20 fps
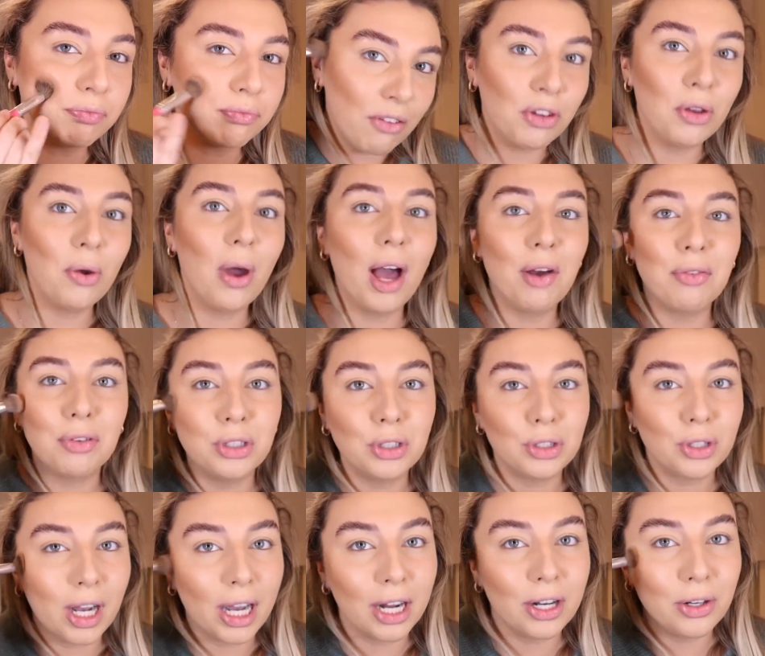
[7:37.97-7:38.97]
If you haven't
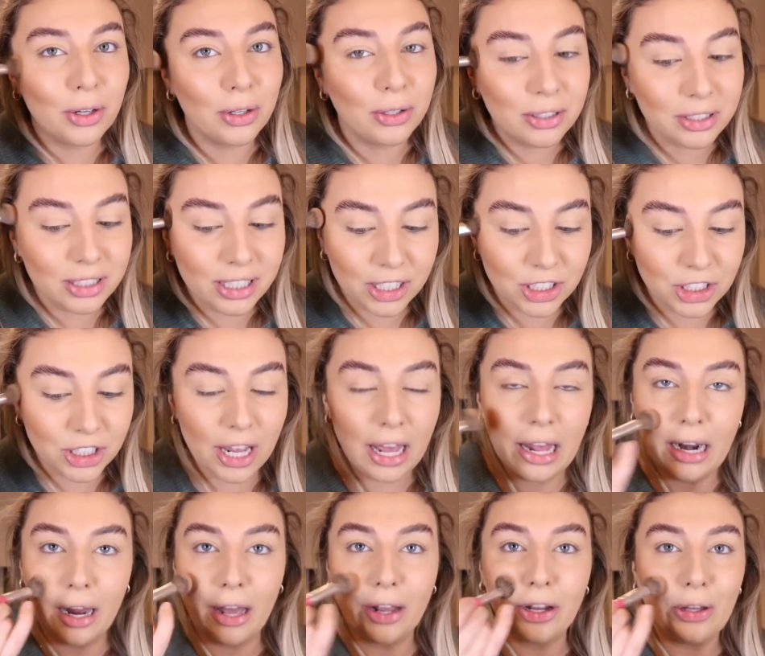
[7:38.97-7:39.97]
tried Nudestix
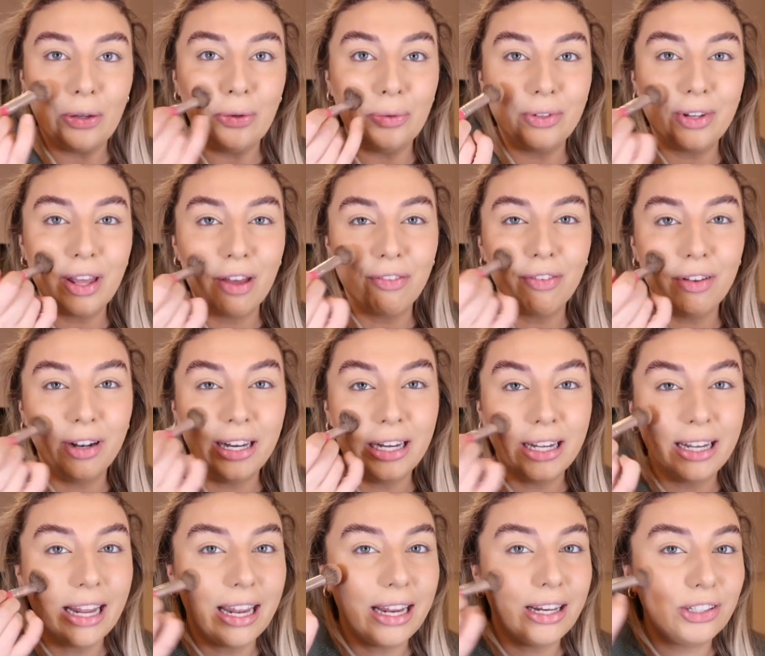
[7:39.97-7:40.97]
yet, like, you definitely
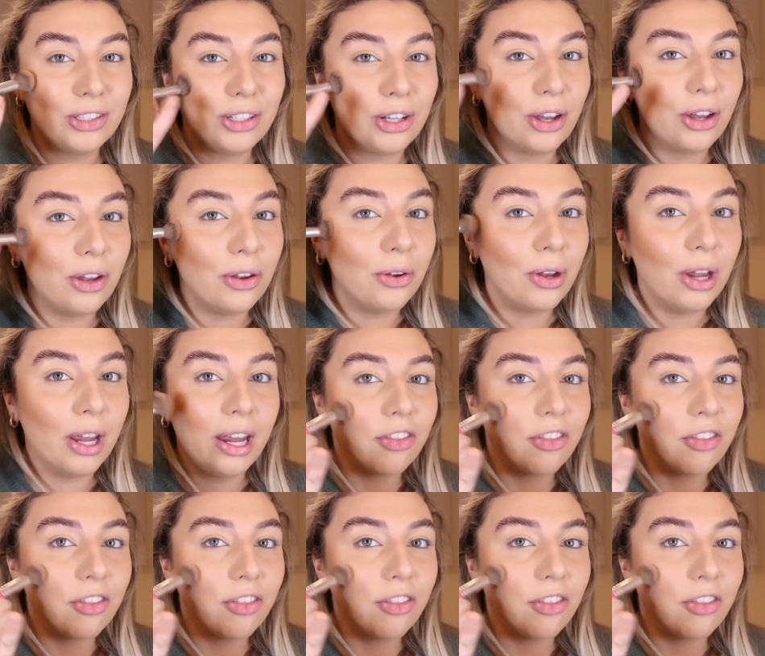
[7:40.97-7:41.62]
need to.